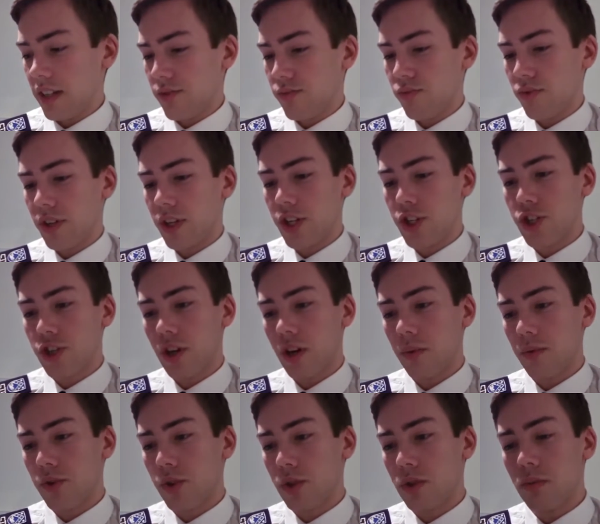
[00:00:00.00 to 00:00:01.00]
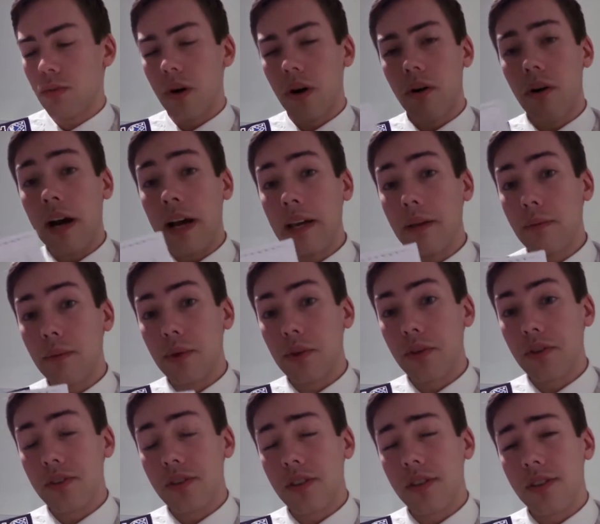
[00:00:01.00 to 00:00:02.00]
doesn't really show up too well, A,
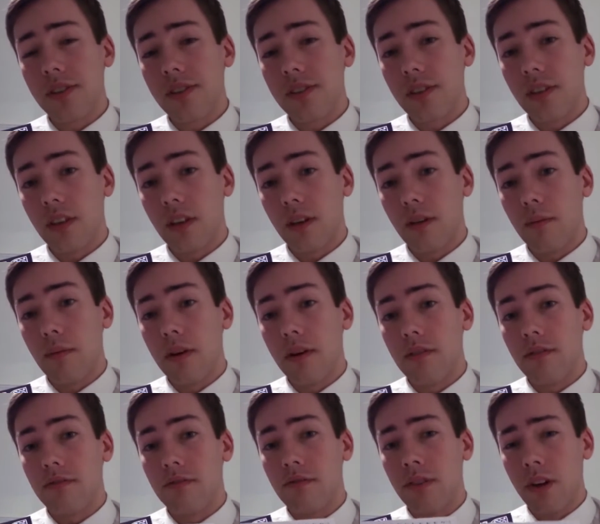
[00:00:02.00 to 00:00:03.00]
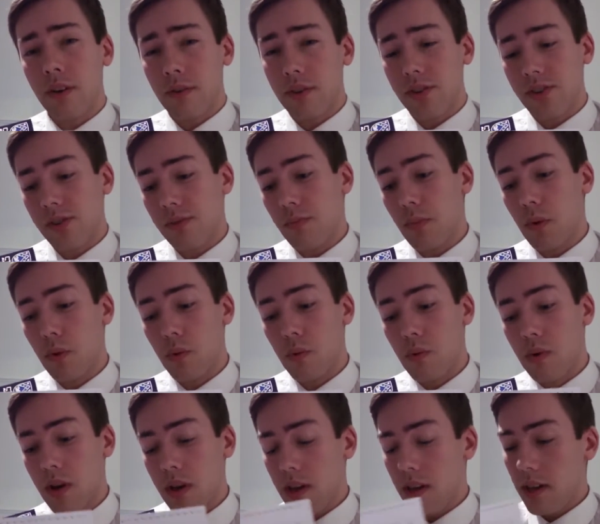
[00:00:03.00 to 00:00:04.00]
because it's very
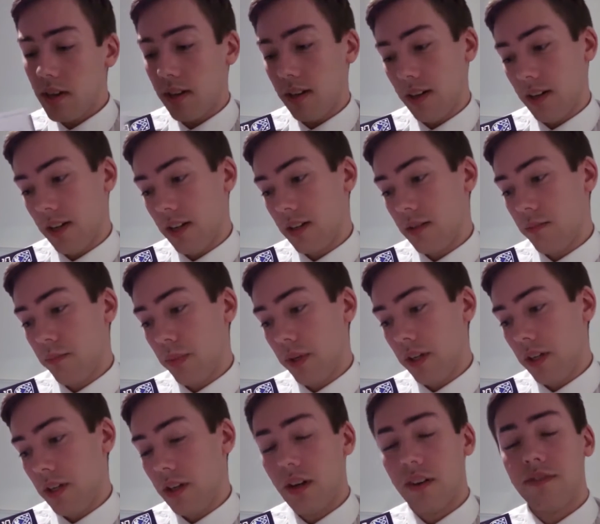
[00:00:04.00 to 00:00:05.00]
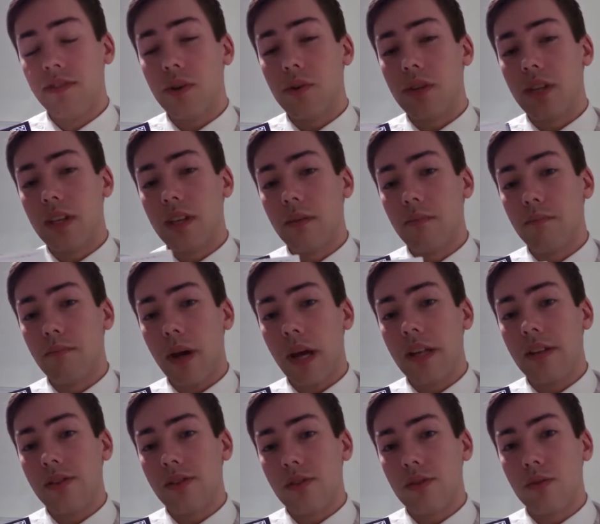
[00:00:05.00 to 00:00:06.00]
small, and B, I filled it in
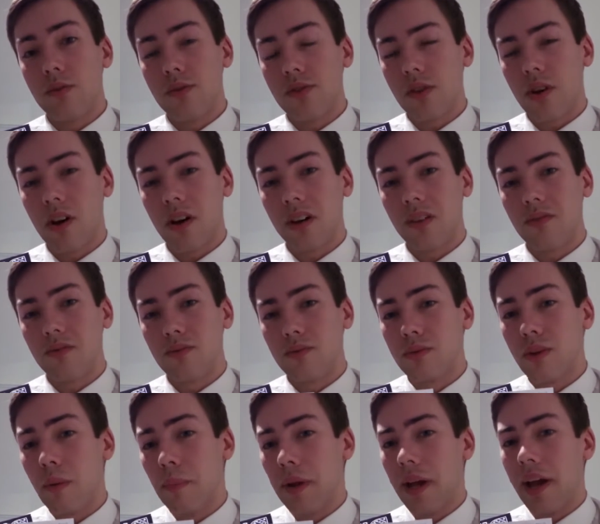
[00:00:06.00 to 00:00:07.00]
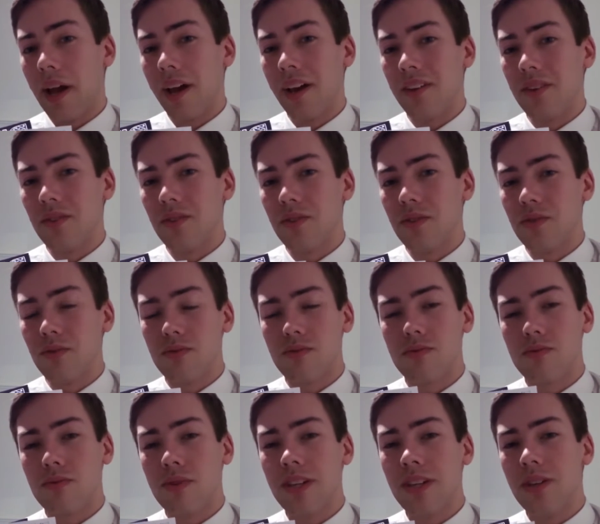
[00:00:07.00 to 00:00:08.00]
pencil so I can rub it out and
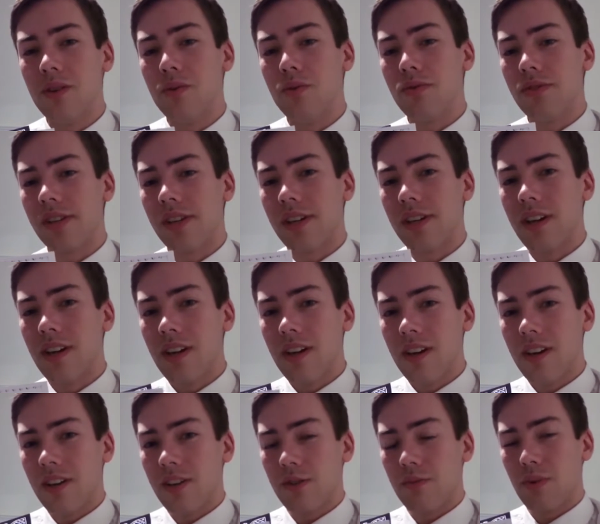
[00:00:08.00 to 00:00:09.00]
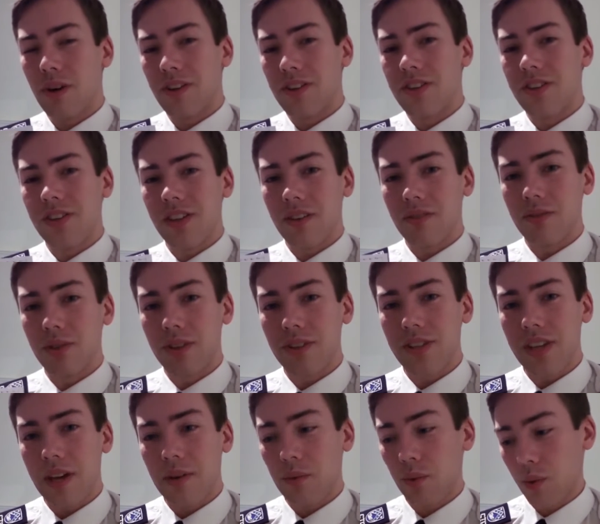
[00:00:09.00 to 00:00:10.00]
reuse it to practice other
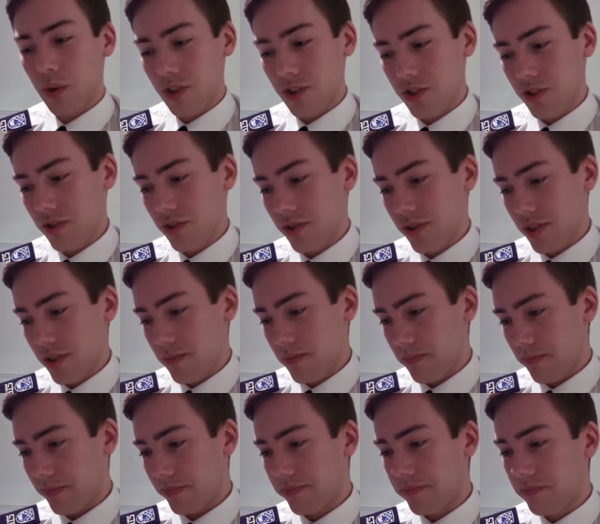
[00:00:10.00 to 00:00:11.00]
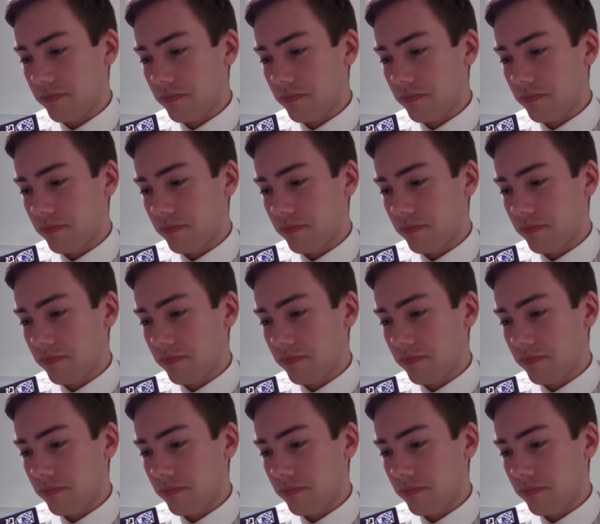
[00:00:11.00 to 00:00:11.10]
exam questions.